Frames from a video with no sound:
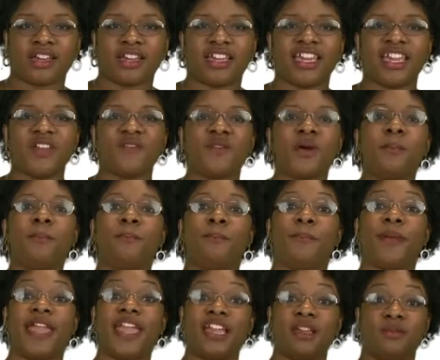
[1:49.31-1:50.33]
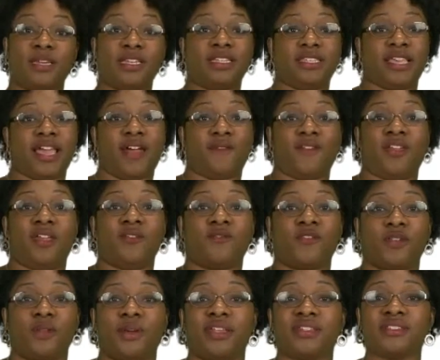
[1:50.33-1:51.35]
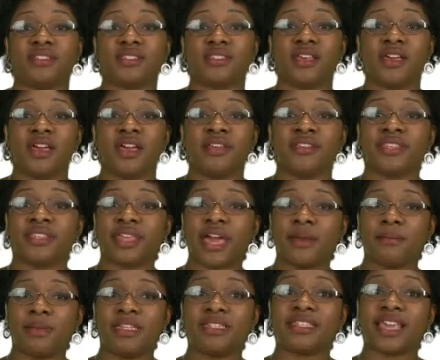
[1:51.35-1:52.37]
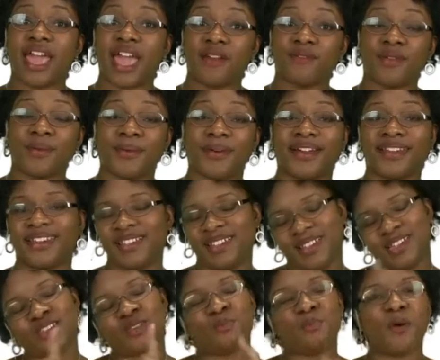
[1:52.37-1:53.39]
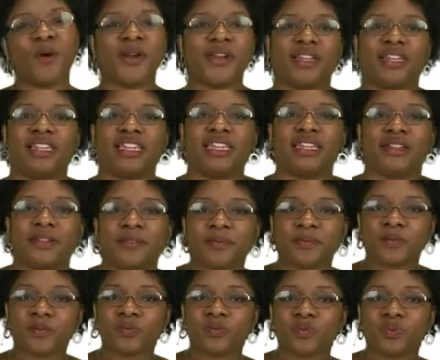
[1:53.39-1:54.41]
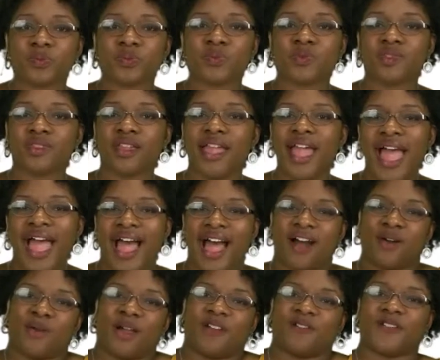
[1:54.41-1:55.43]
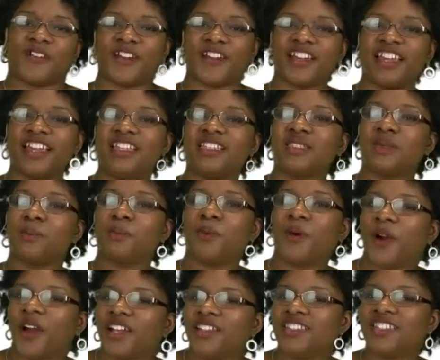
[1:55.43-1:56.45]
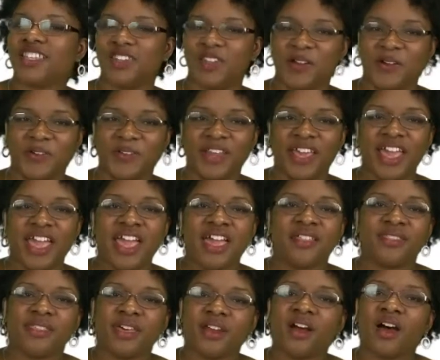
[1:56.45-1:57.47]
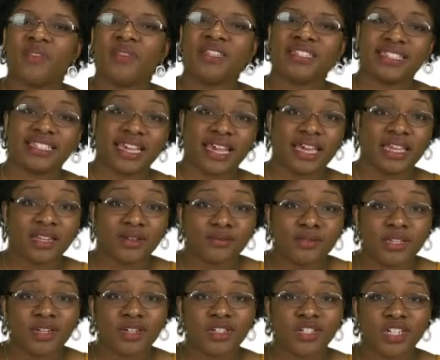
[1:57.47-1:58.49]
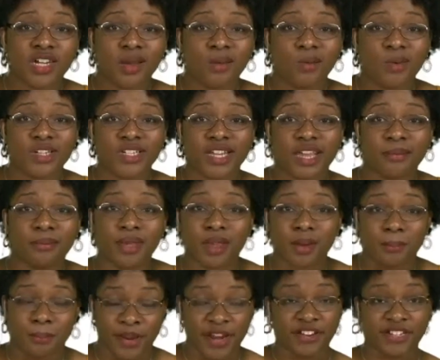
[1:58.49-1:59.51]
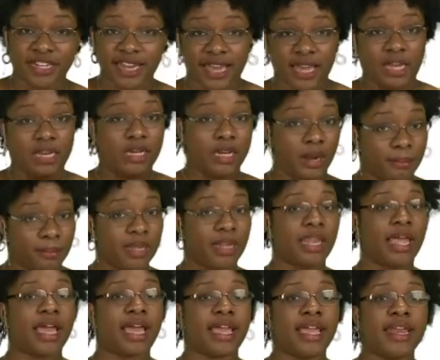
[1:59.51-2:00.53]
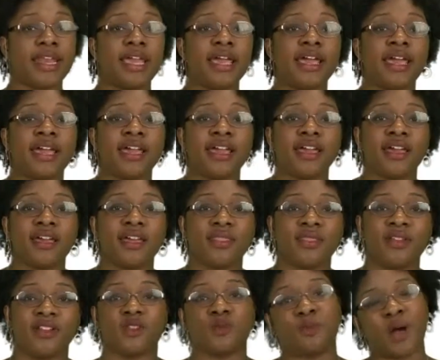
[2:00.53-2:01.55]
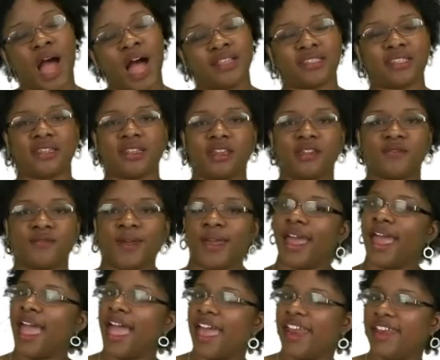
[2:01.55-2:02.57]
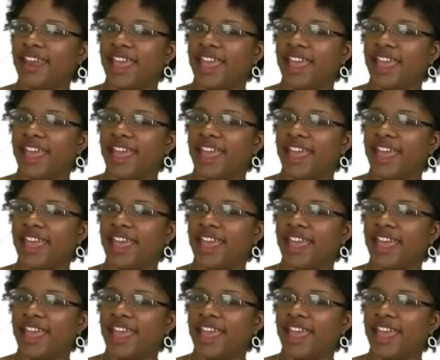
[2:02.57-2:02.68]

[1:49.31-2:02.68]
Even babies have influence. So that means everyone is born a leader. However, it is important to note that on the scale of leadership, which can be compared to like a number line, there's positive and